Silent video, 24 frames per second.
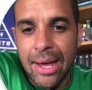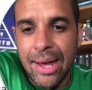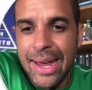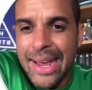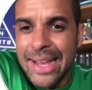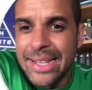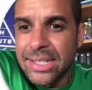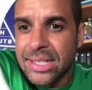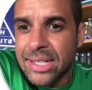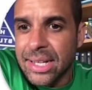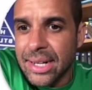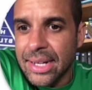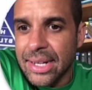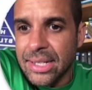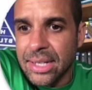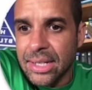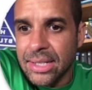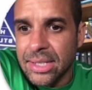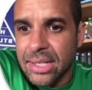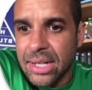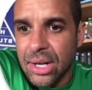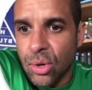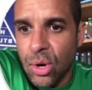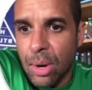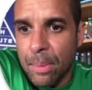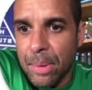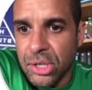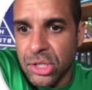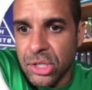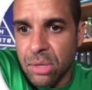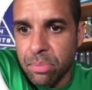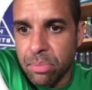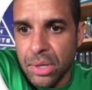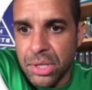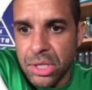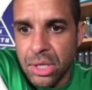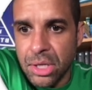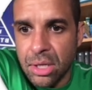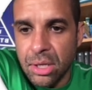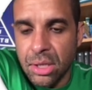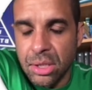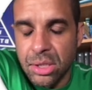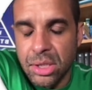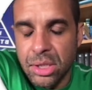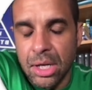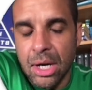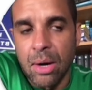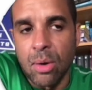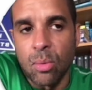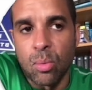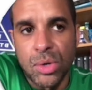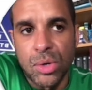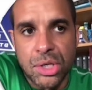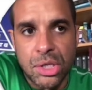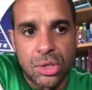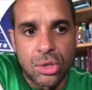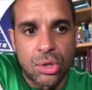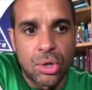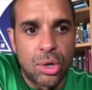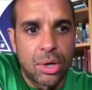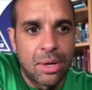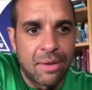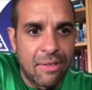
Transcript: Instantly, it's going to tell you how much the bridging costs are, which is good.